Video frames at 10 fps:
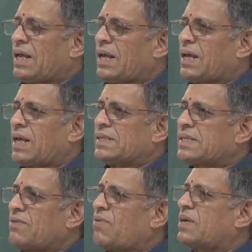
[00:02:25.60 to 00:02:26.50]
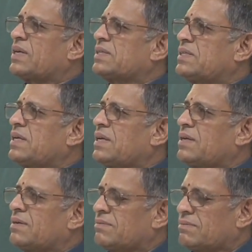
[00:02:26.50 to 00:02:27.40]
He said, what is
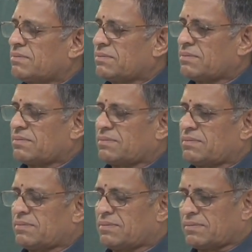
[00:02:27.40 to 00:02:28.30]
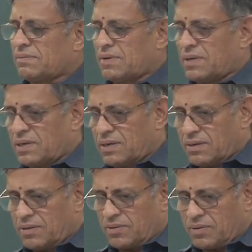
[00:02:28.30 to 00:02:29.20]
the
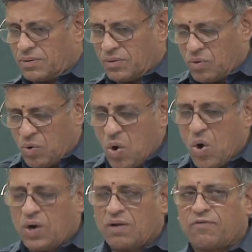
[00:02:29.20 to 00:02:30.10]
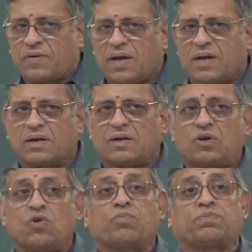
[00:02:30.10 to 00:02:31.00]
core of a
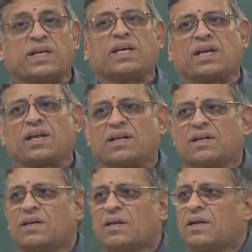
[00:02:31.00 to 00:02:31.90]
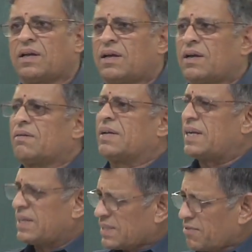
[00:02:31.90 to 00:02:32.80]
group thinking,
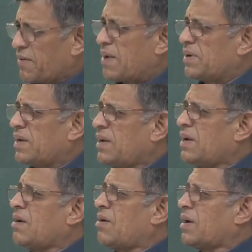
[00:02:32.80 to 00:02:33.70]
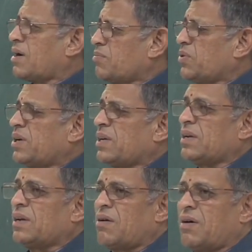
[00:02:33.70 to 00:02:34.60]
whether it is a family or a
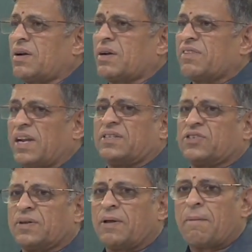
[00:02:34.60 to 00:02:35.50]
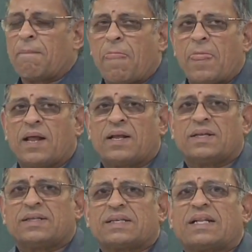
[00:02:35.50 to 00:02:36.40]
community or a village?
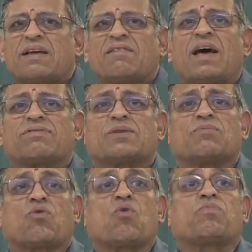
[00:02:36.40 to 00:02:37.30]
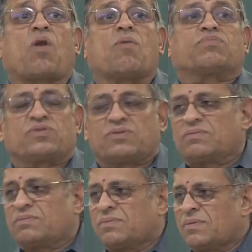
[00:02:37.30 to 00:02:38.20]
Say they will have some group norms,
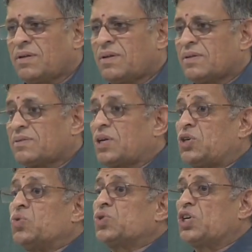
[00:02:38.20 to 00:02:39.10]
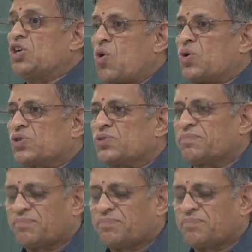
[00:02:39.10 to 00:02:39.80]
the do's and don'ts.